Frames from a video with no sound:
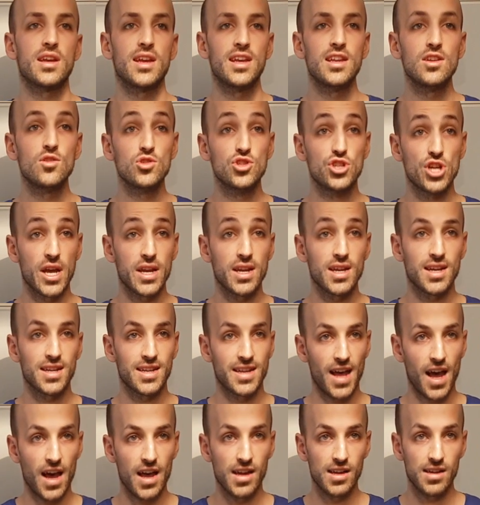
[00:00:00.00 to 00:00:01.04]
ketogenic
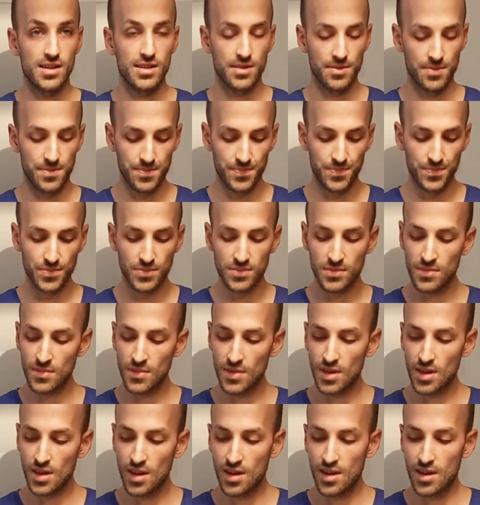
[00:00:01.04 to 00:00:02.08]
diet.
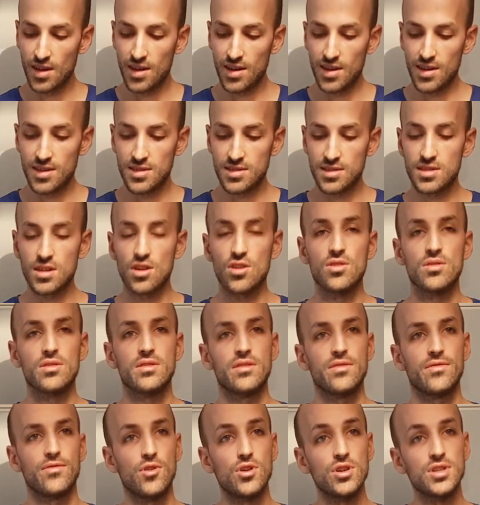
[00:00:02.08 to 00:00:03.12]
So
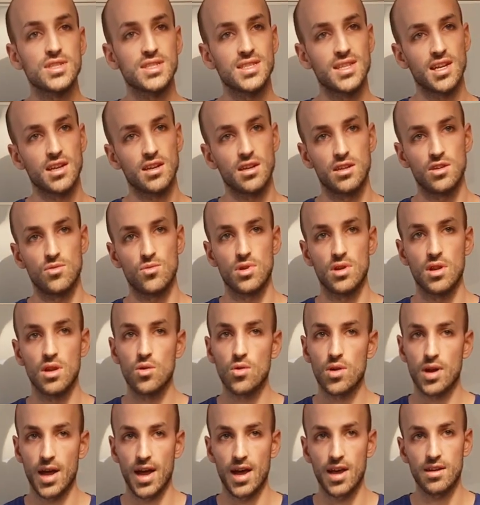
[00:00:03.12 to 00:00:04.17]
the first thing that you want to
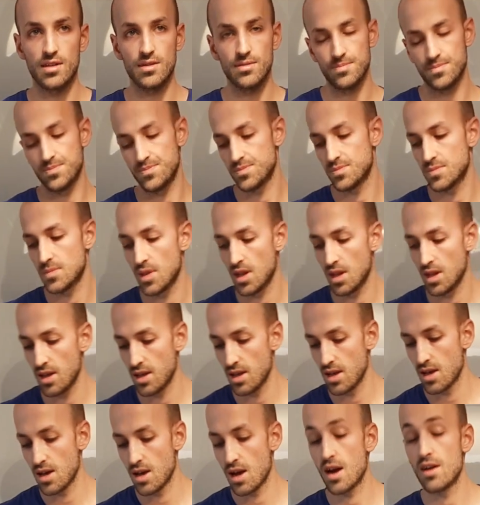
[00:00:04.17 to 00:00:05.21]
look at
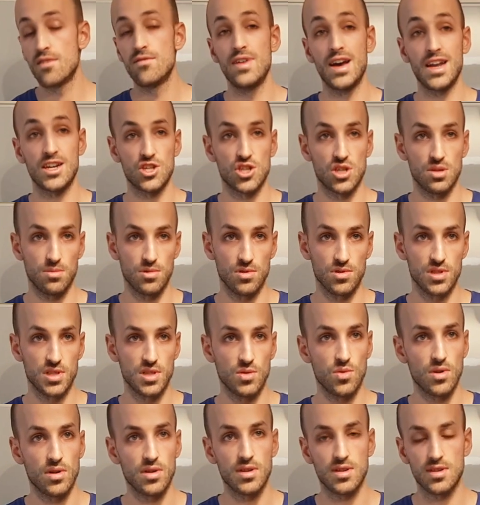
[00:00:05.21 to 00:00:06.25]
are vegetables.
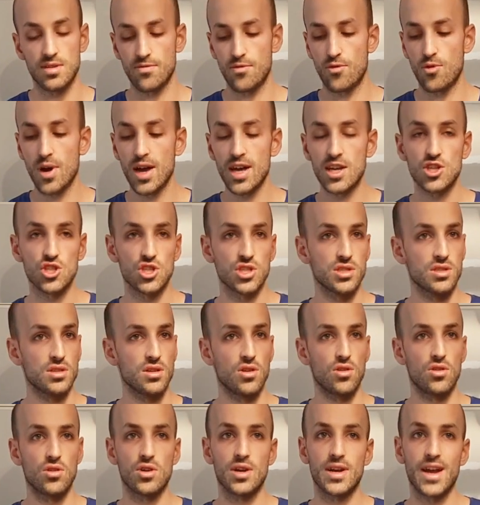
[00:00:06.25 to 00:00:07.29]
You want fresh,
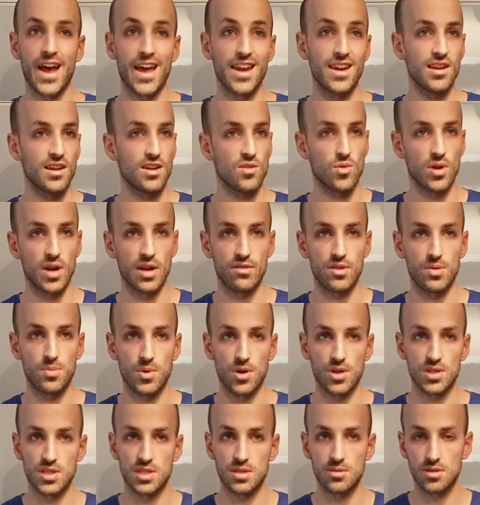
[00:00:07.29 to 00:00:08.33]
organic, whenever
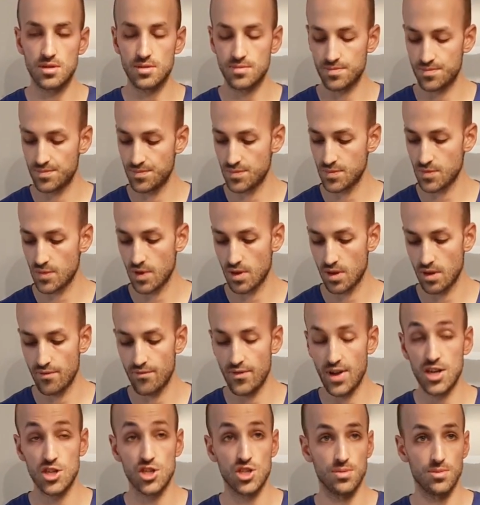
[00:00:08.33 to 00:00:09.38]
possible,
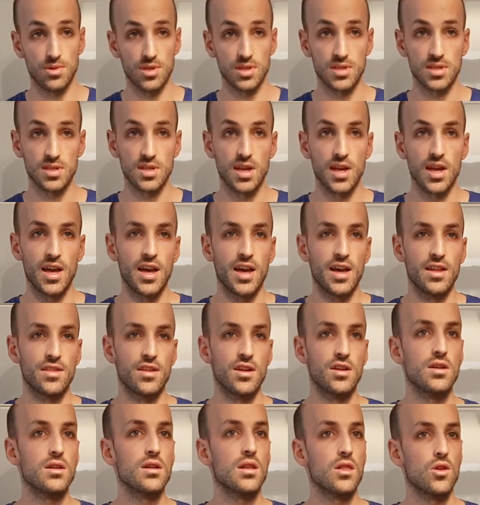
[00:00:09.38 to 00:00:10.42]
vegetables
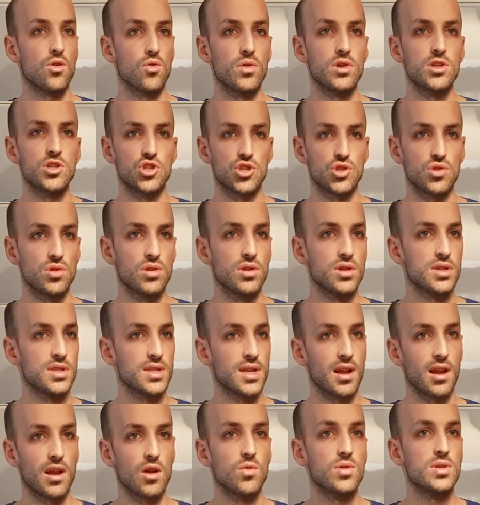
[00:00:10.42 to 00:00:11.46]
that are low in sugars
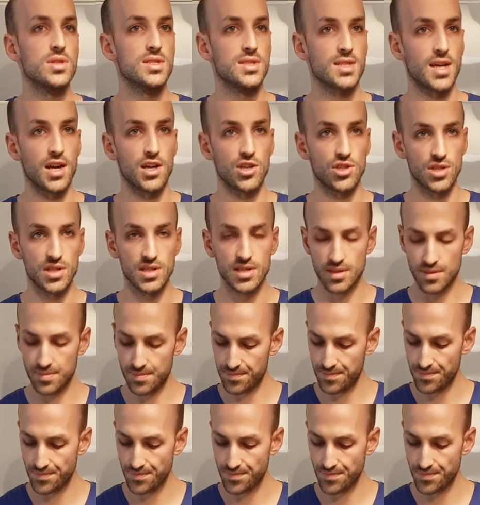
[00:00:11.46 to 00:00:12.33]
and low in starches,